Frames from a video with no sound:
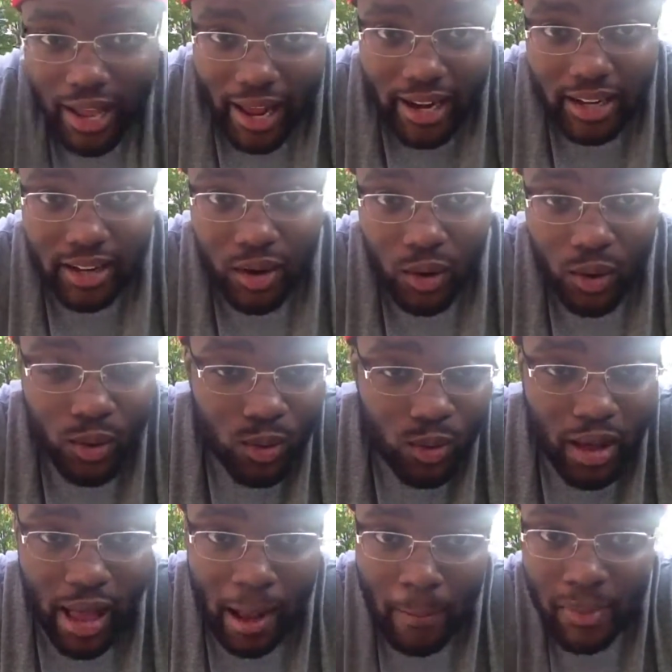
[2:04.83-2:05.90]
I didn't know
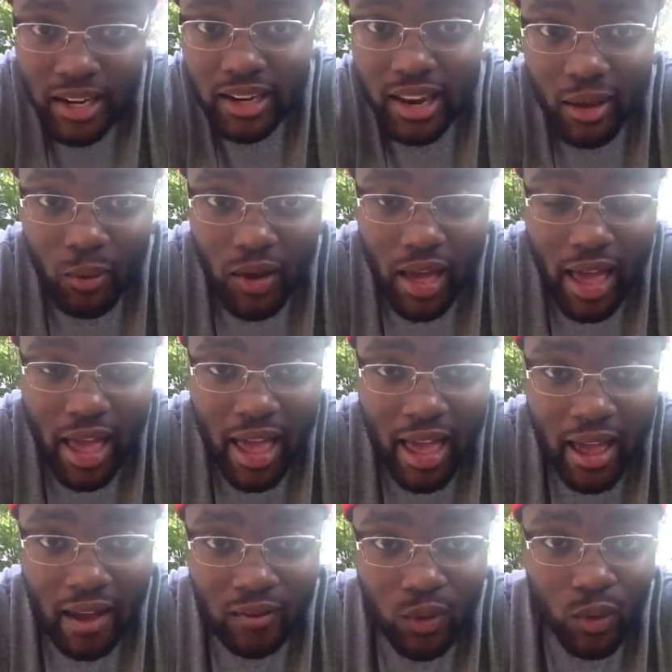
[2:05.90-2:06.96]
how many they would
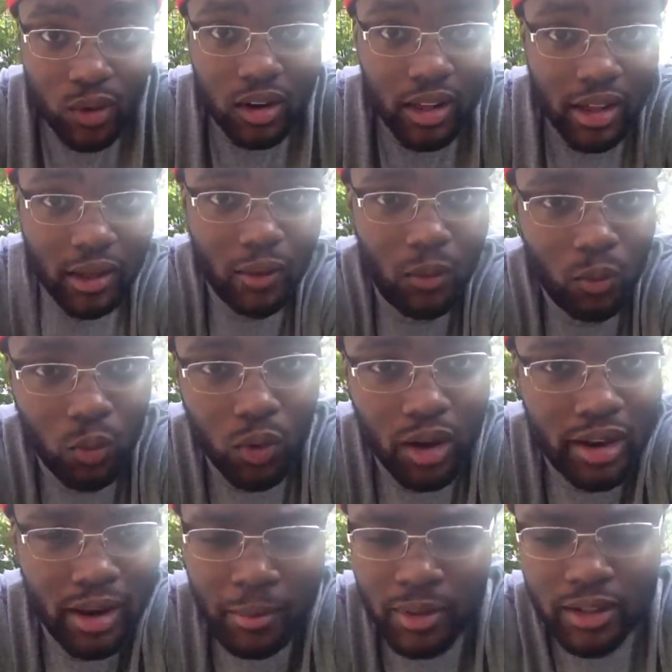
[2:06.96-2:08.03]
have or like
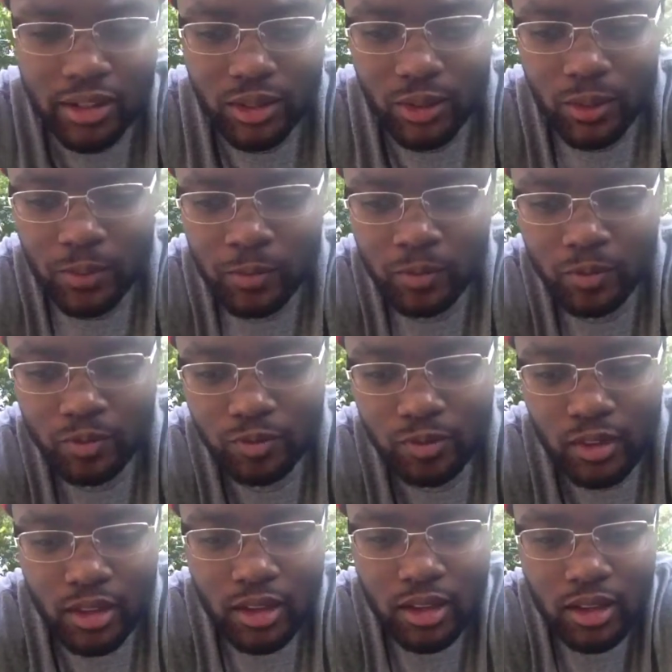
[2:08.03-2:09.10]
what I'm going to do.
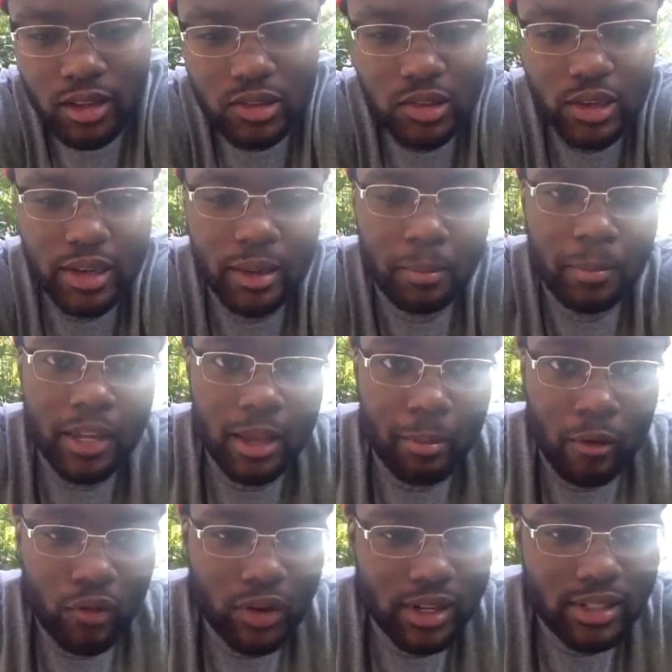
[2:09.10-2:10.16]
So then me and my
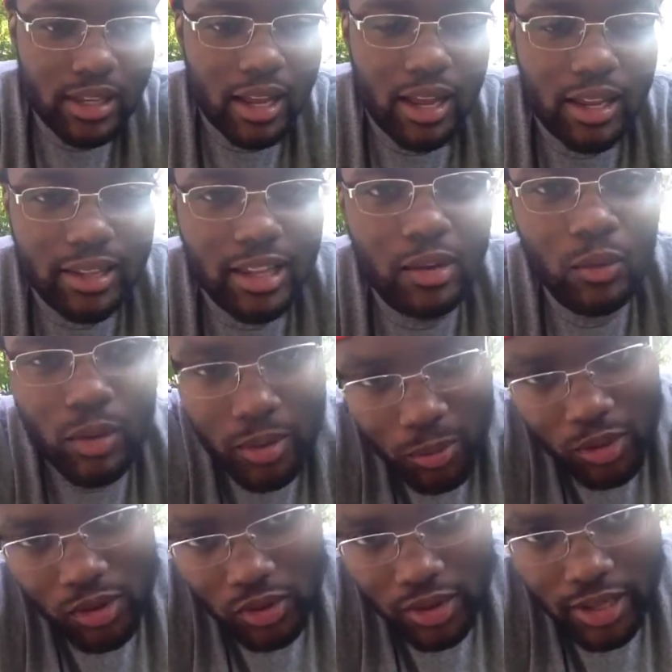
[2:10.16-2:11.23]
friend decided, yeah, we're
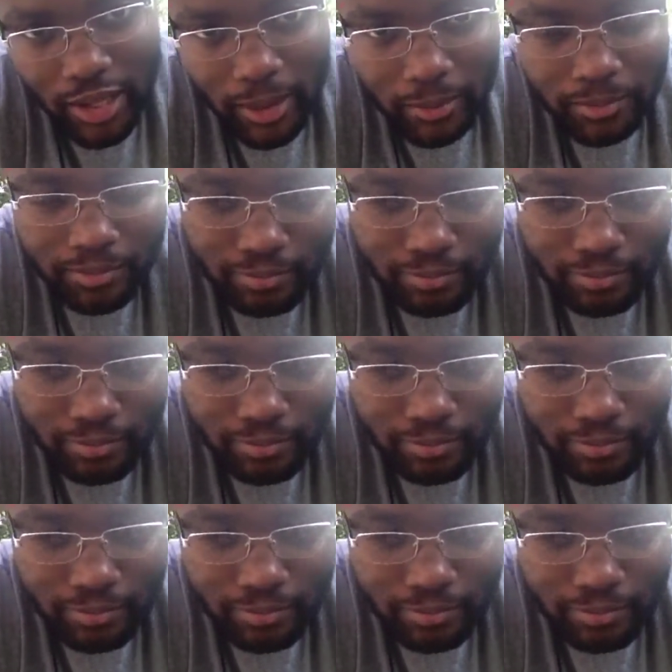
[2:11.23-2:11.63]
going to camp.